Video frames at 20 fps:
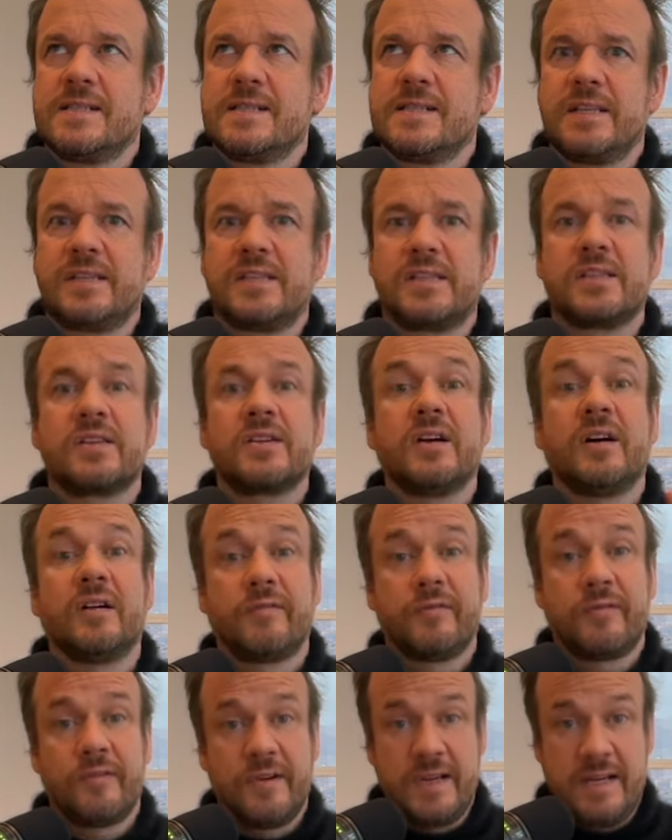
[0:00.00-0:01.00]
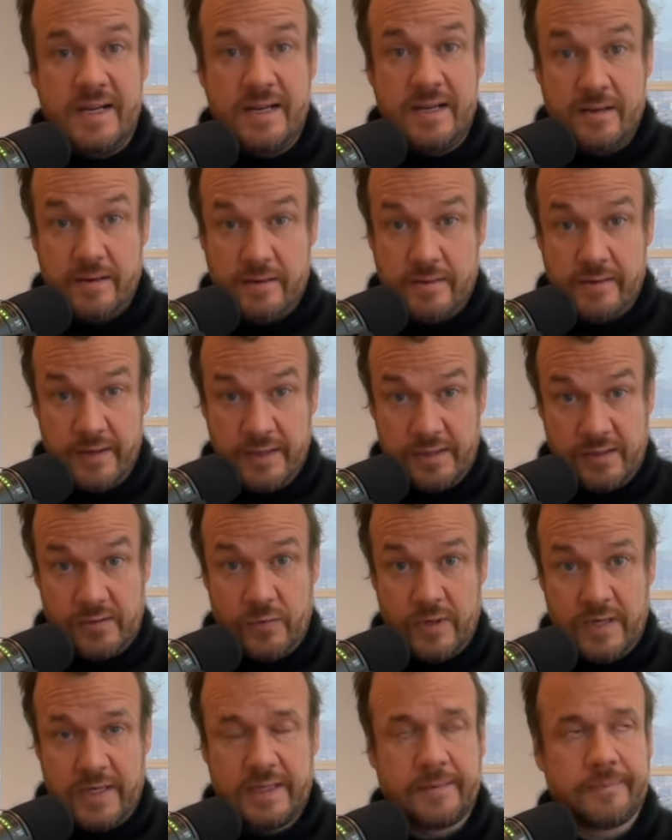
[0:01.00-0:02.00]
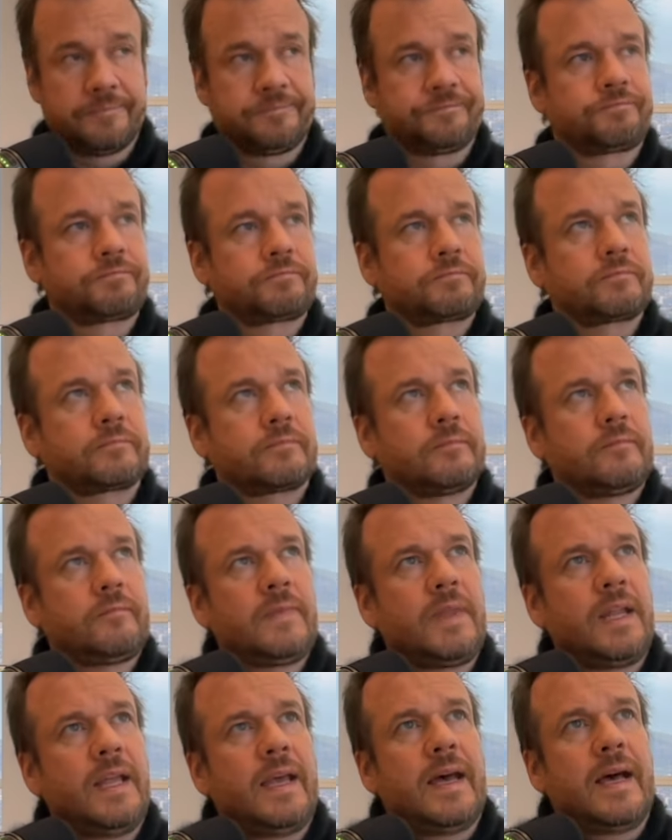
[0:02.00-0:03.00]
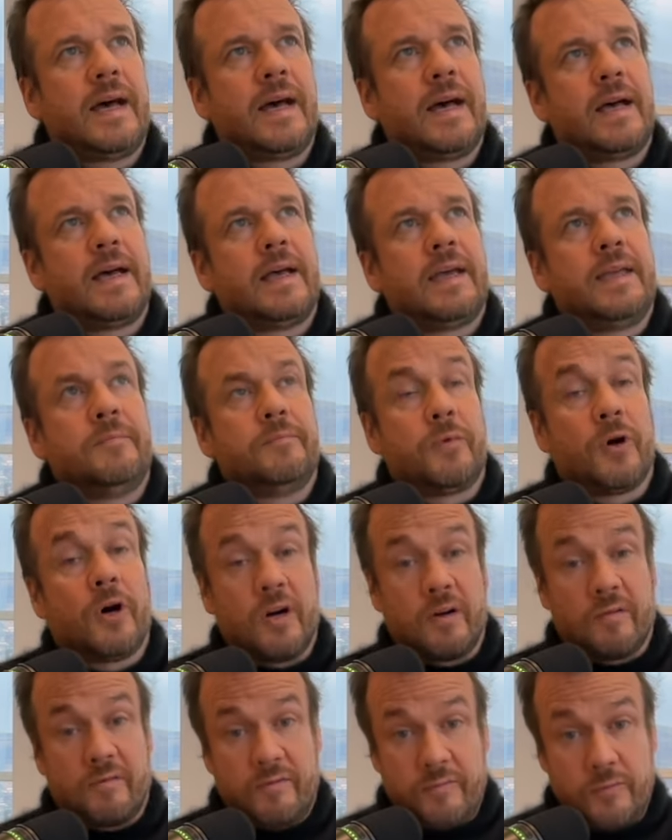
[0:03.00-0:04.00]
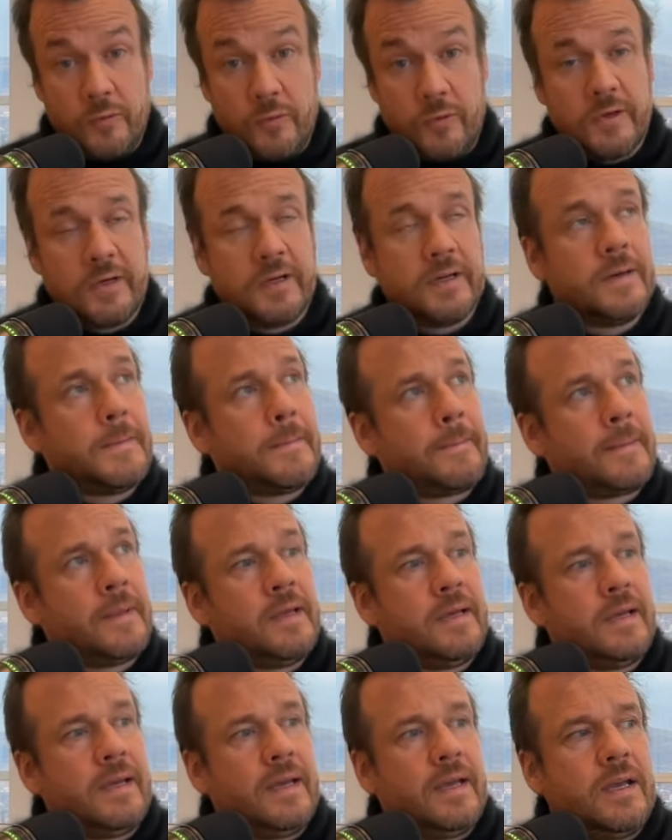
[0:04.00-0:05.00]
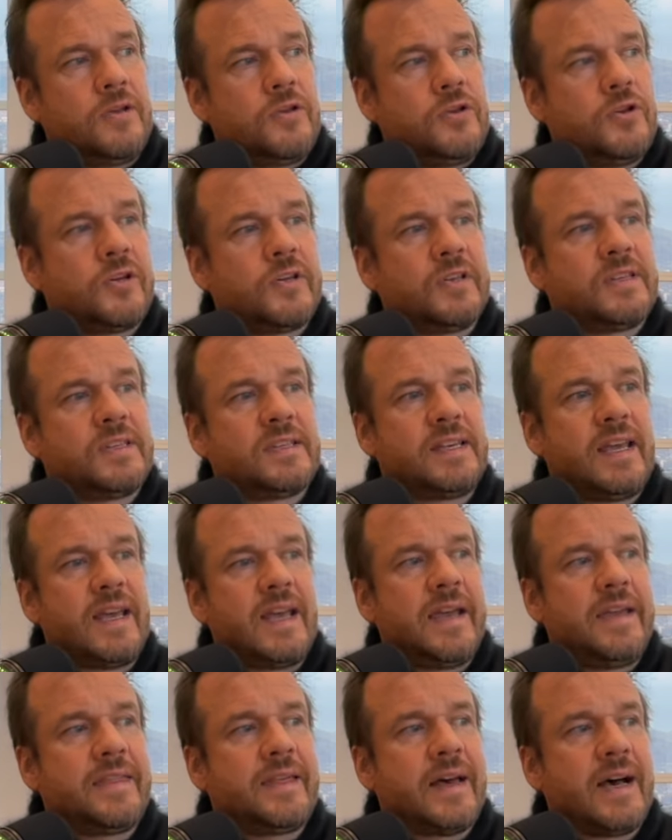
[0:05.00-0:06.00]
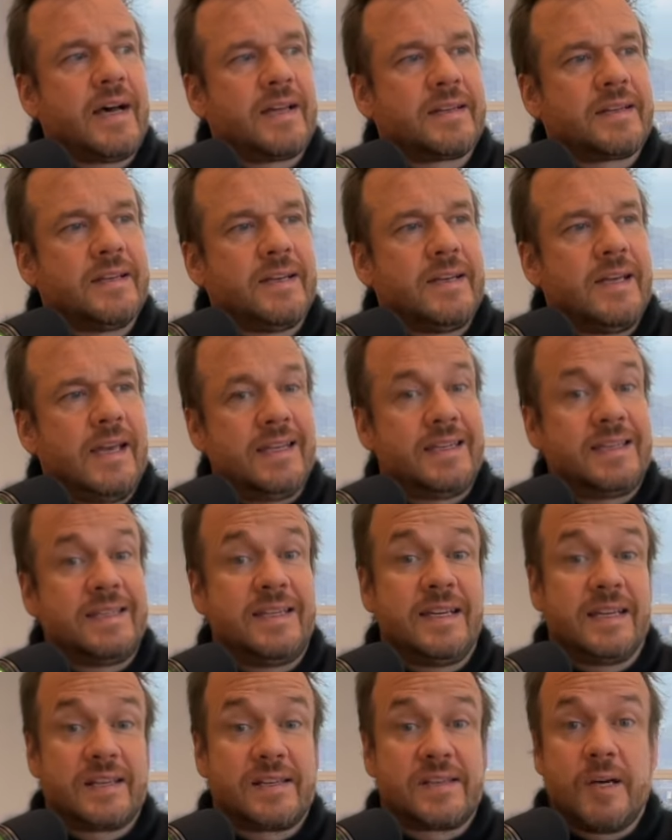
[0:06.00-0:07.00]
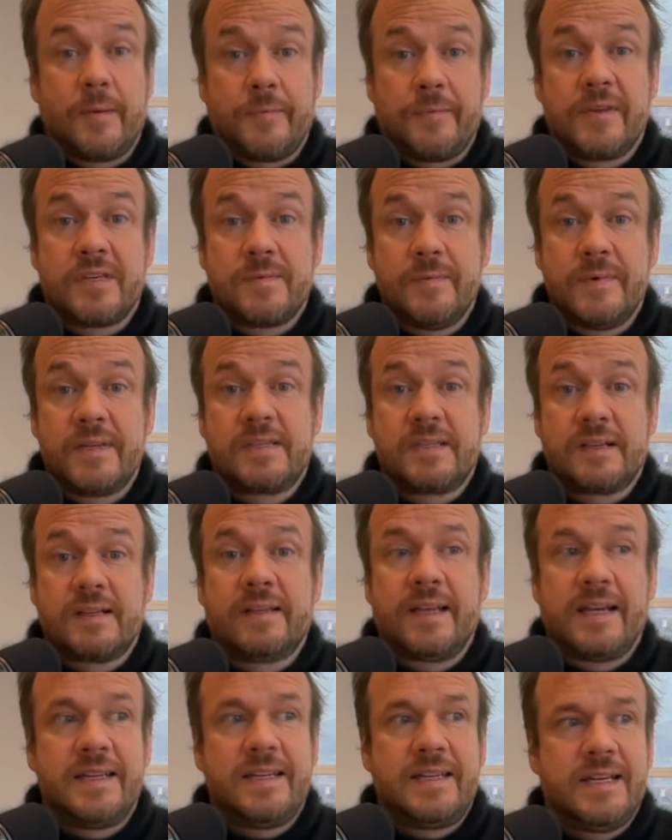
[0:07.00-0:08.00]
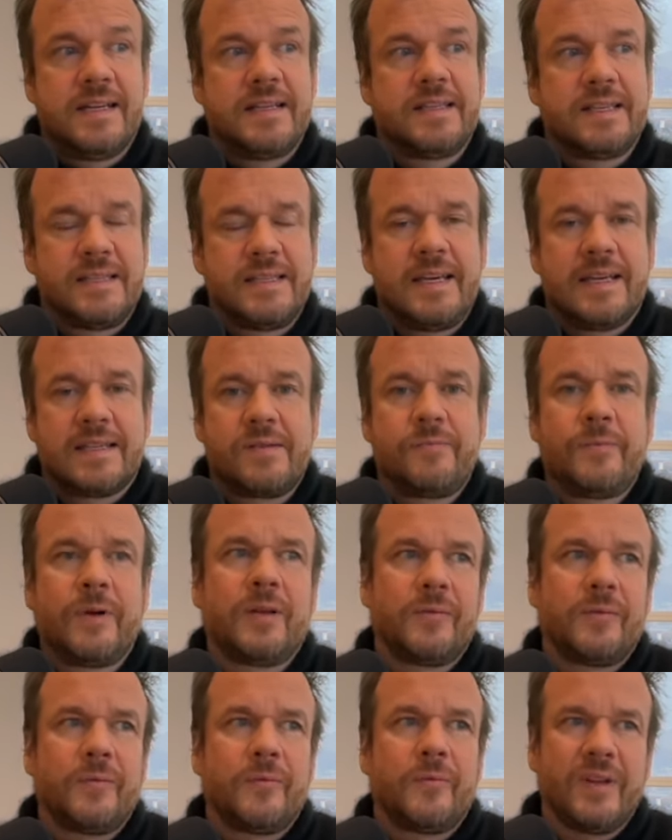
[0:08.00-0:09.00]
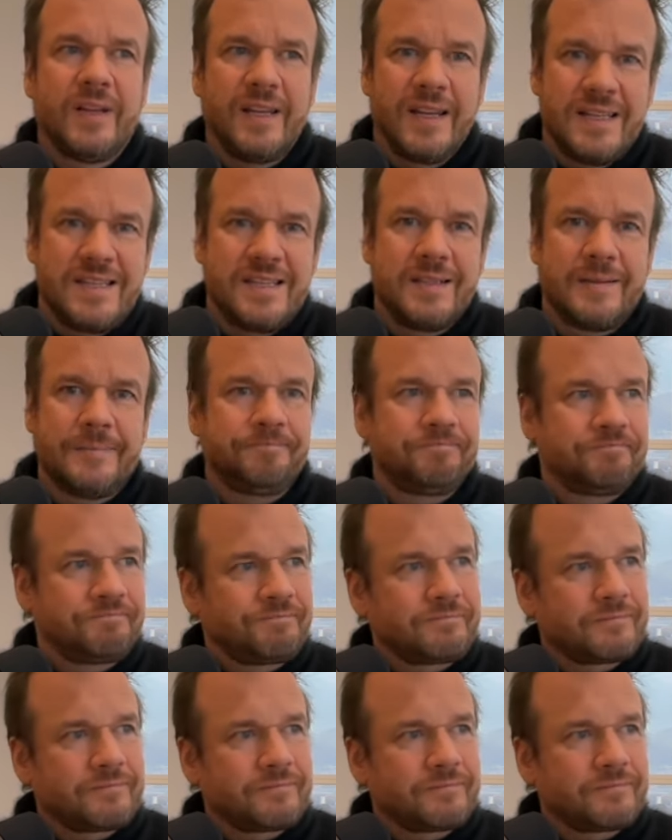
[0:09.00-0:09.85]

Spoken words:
discovering this week in part four, you could say that it takes up this mystical idea and says, yes, well, religion